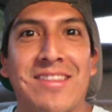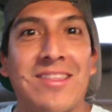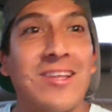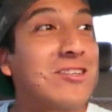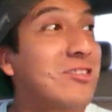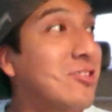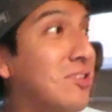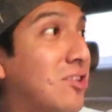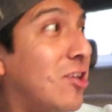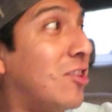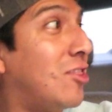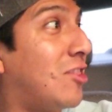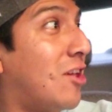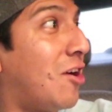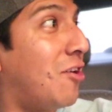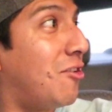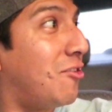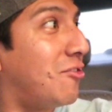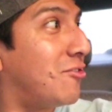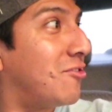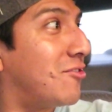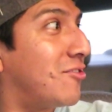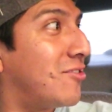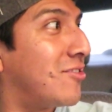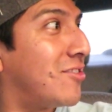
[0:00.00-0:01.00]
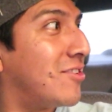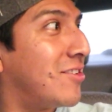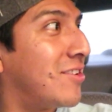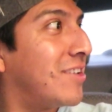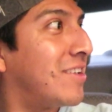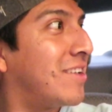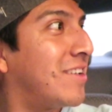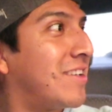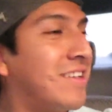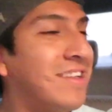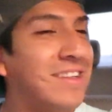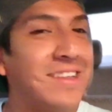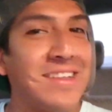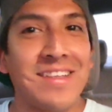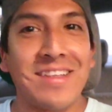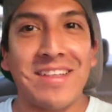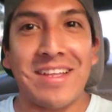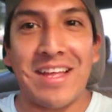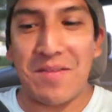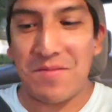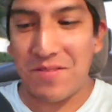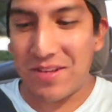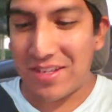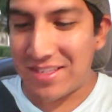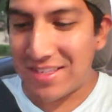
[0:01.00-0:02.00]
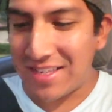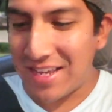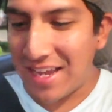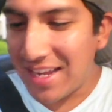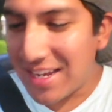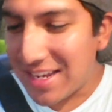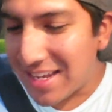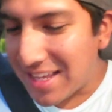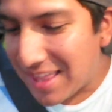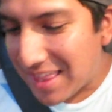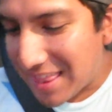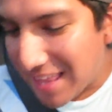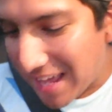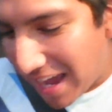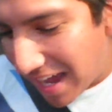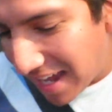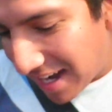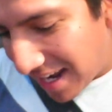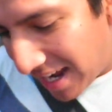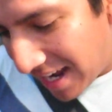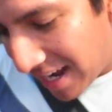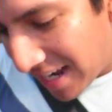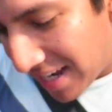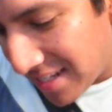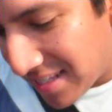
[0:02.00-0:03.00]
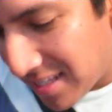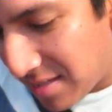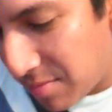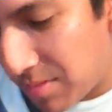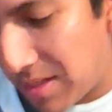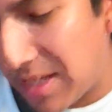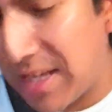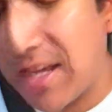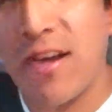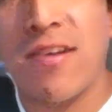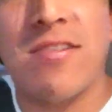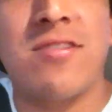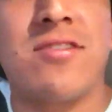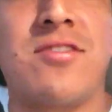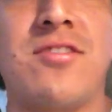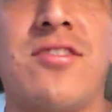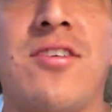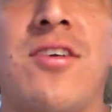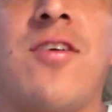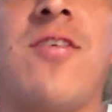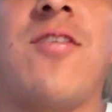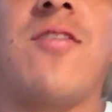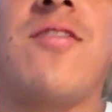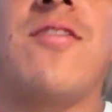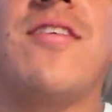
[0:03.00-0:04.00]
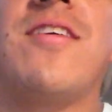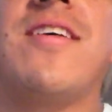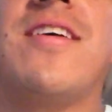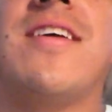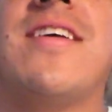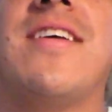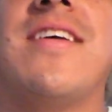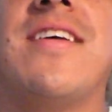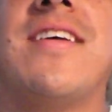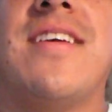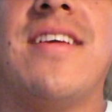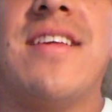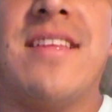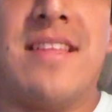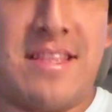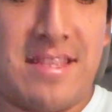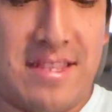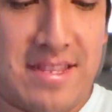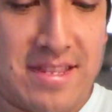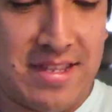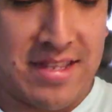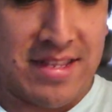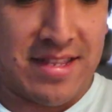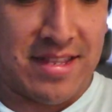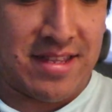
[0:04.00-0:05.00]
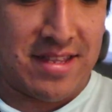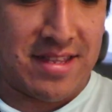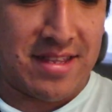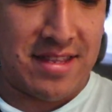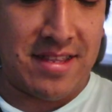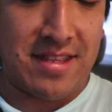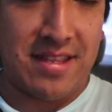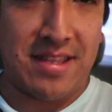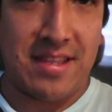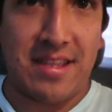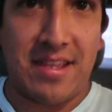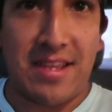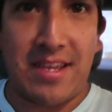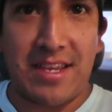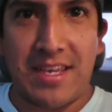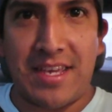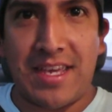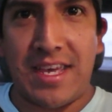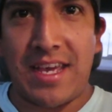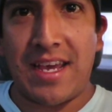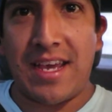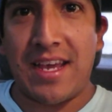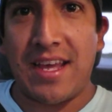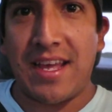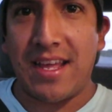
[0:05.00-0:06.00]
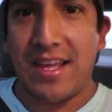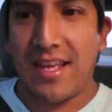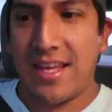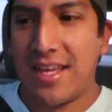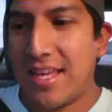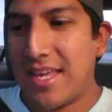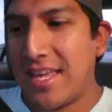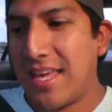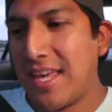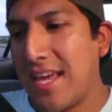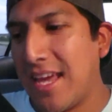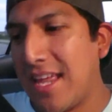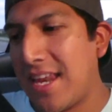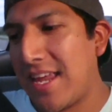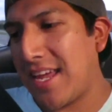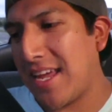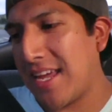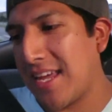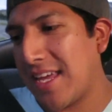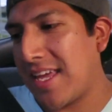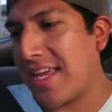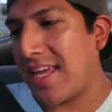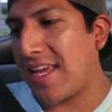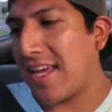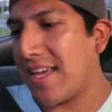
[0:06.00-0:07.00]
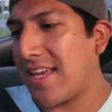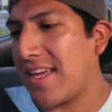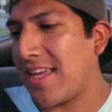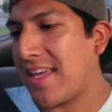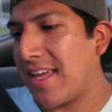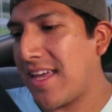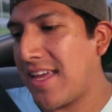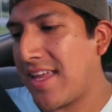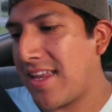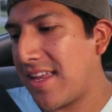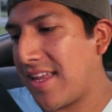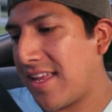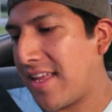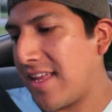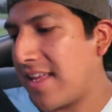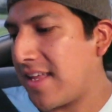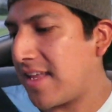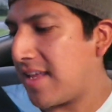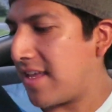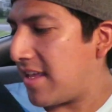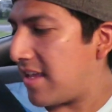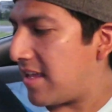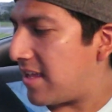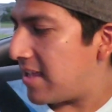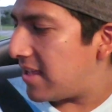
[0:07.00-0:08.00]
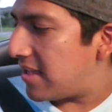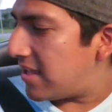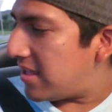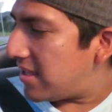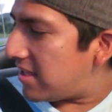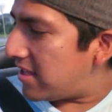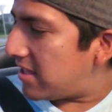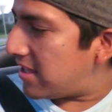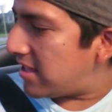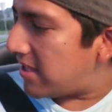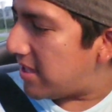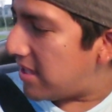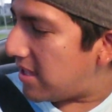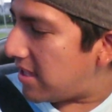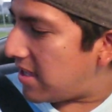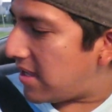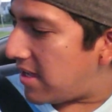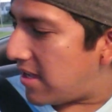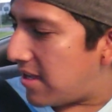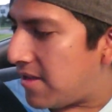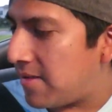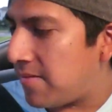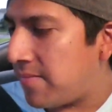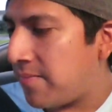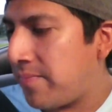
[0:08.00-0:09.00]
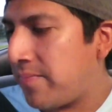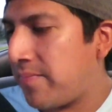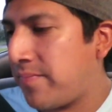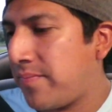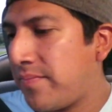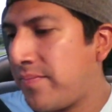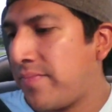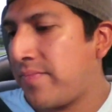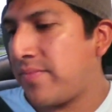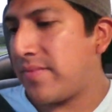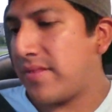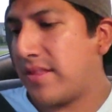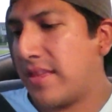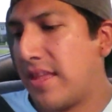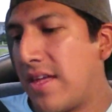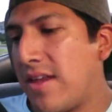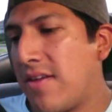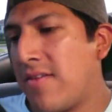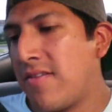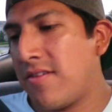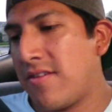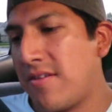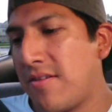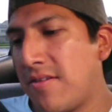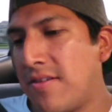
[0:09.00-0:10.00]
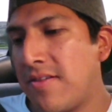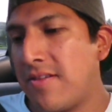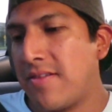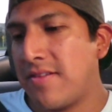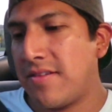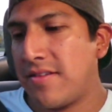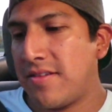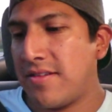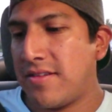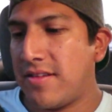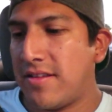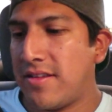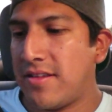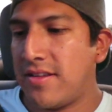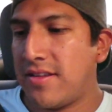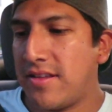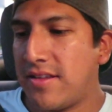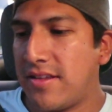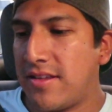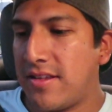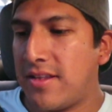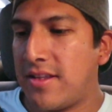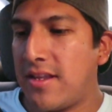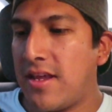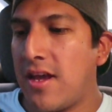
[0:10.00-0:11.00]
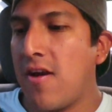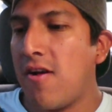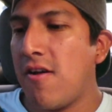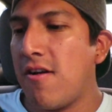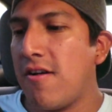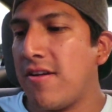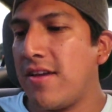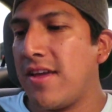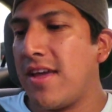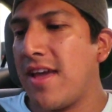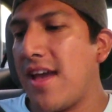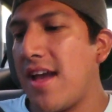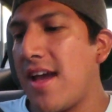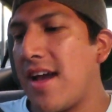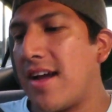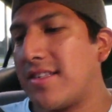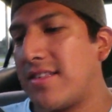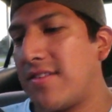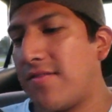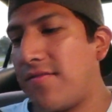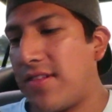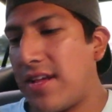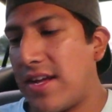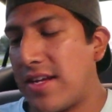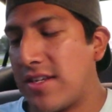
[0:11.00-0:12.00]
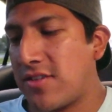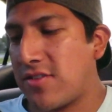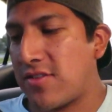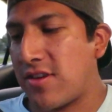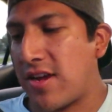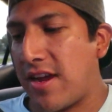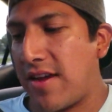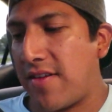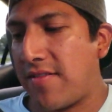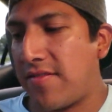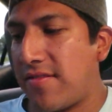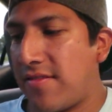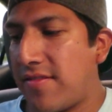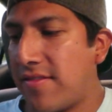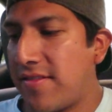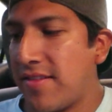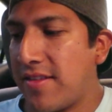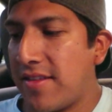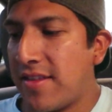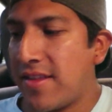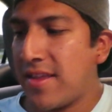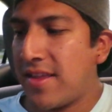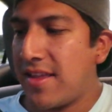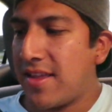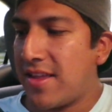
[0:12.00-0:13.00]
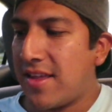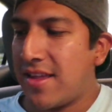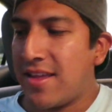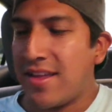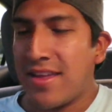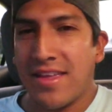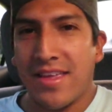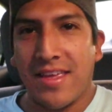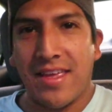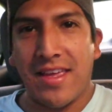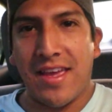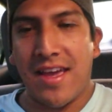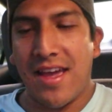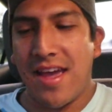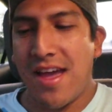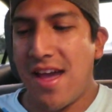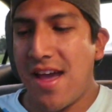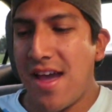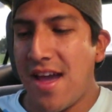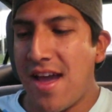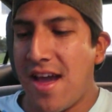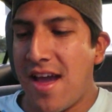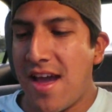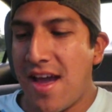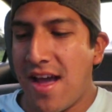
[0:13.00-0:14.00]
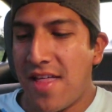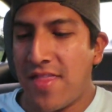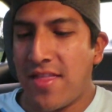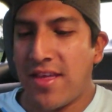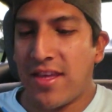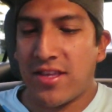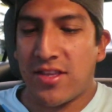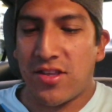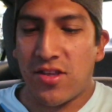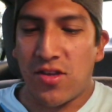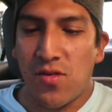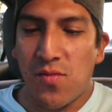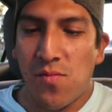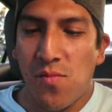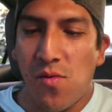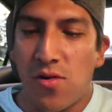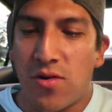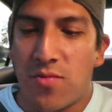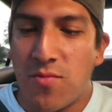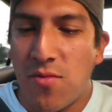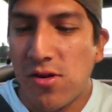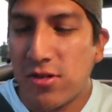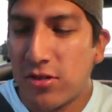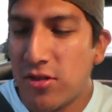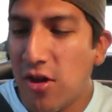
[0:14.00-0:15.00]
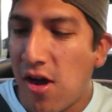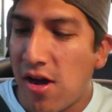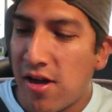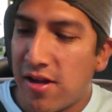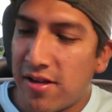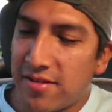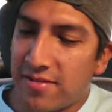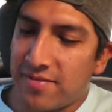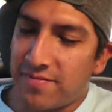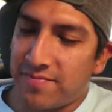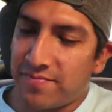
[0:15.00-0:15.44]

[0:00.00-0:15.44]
Looks good though. Alright, I'm excited. That and something else too. Can't get it. Can't get it. Um, oh, it's a flash drive. Oh, yeah, it's a flash drive. Alright. Yeah, thank you, Morimoto.